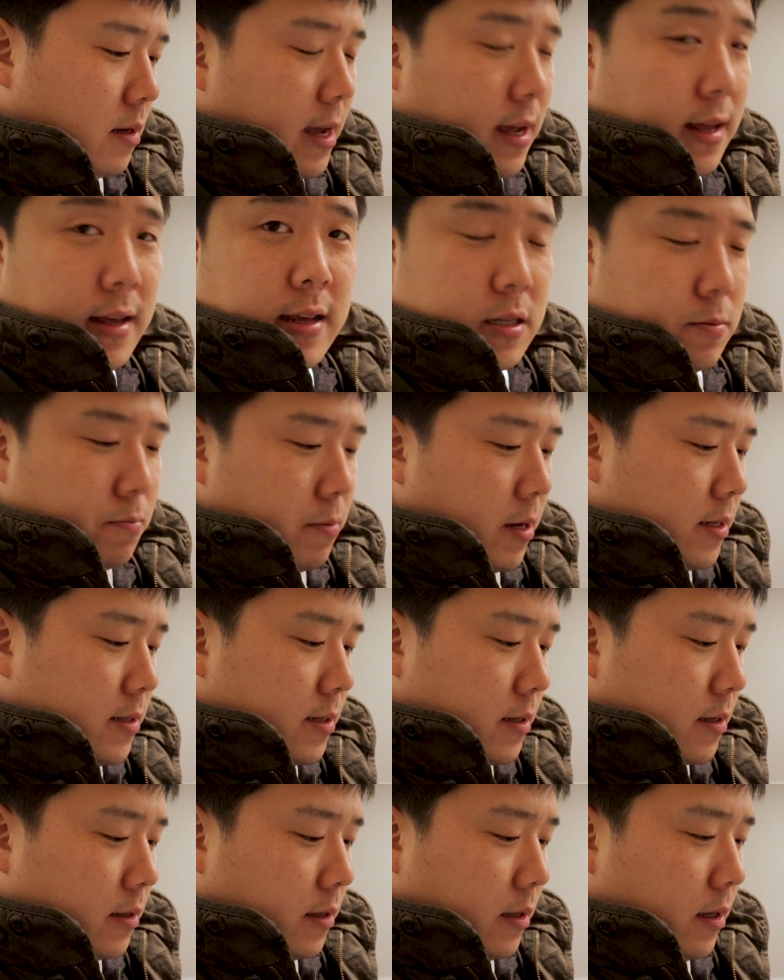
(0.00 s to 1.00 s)
That is
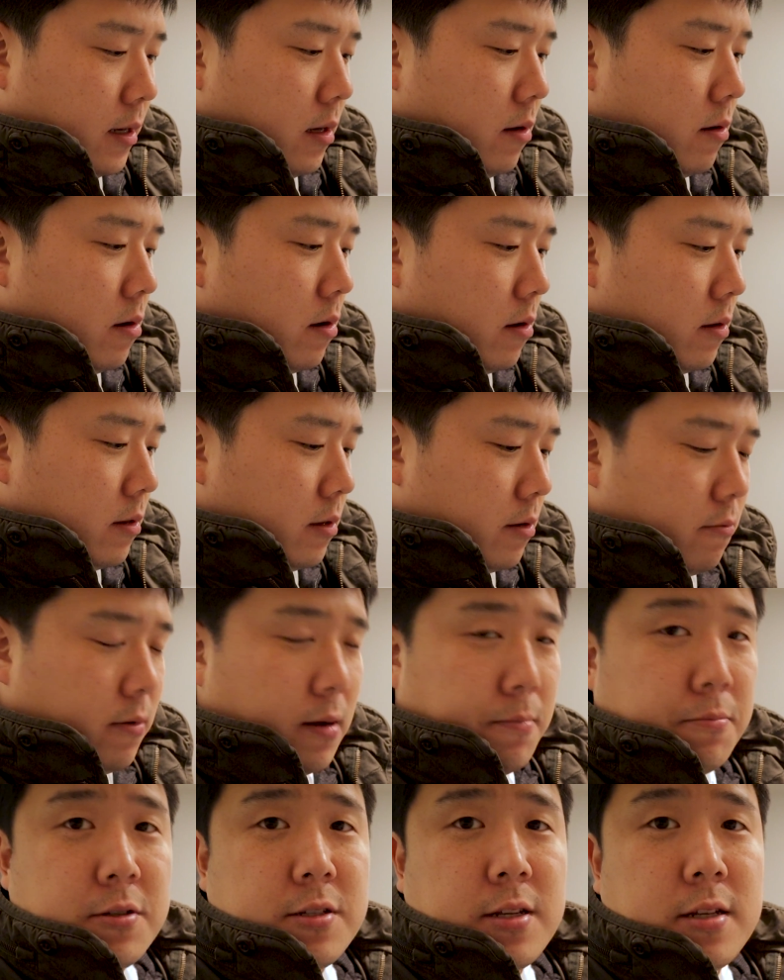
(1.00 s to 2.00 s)
basically the
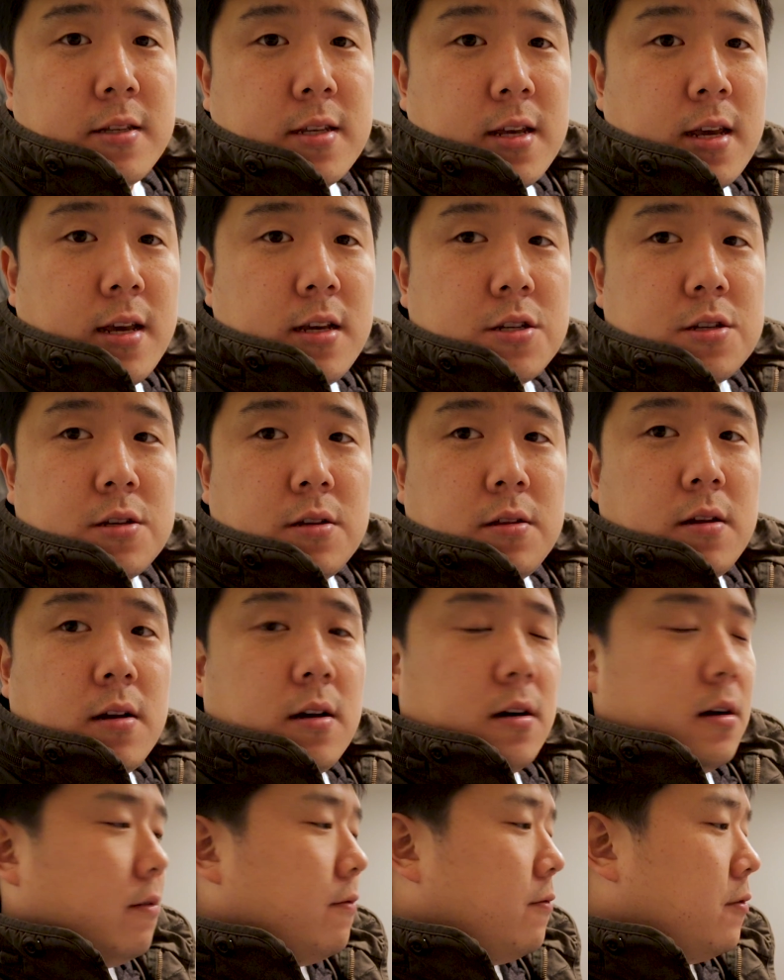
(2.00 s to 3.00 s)
representation
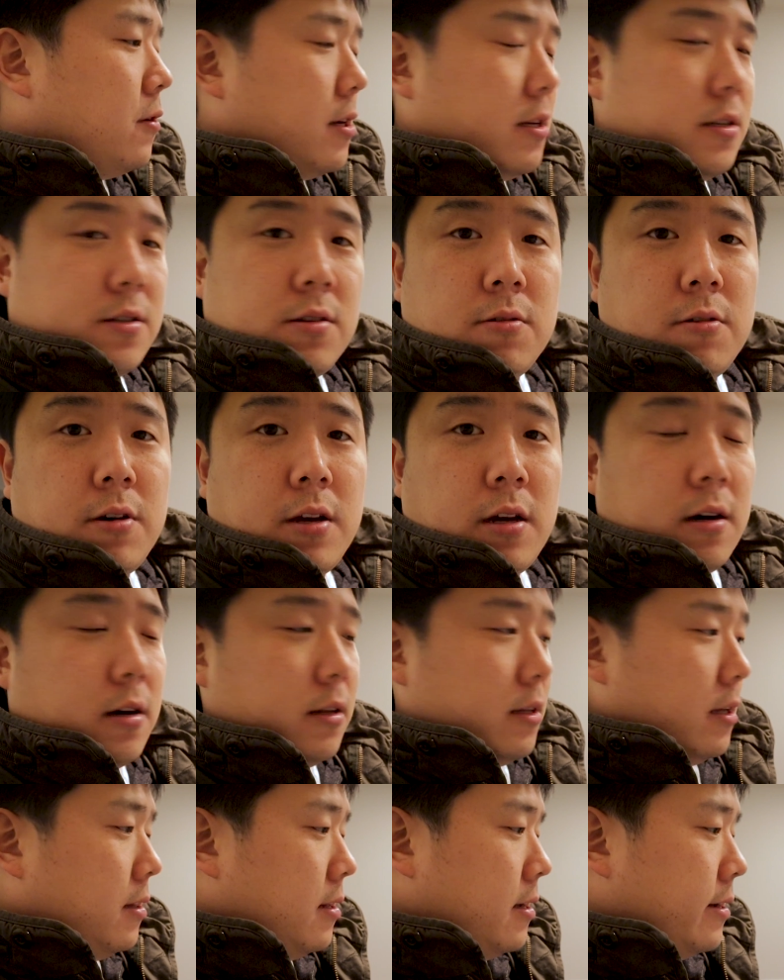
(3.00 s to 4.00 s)
of what is going
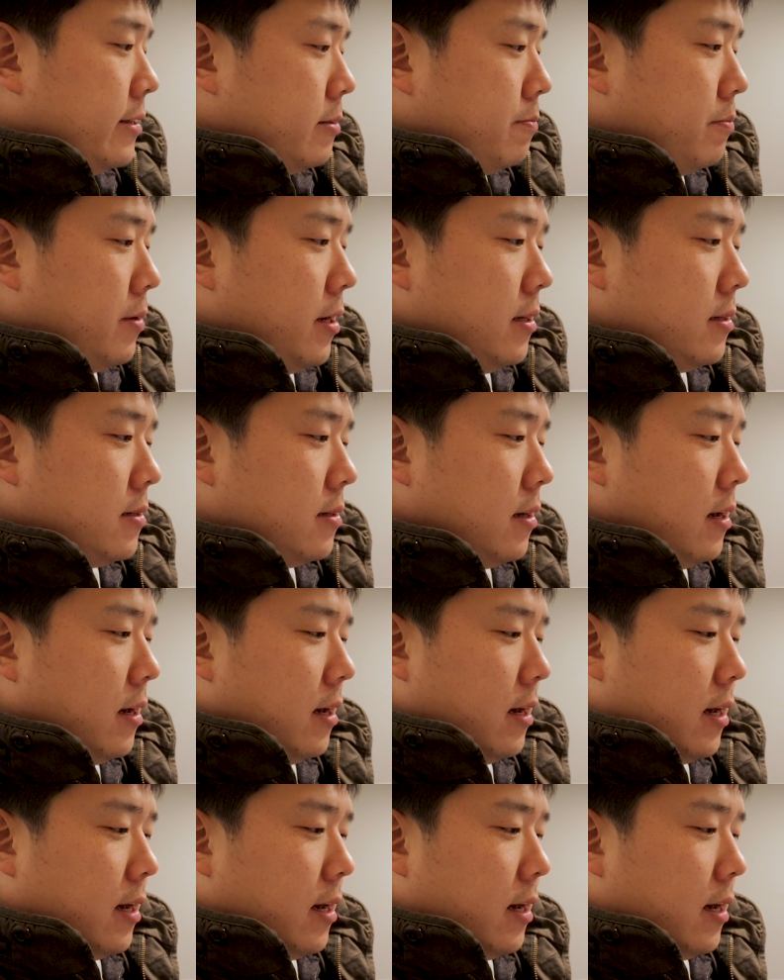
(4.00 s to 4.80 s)
on in that space.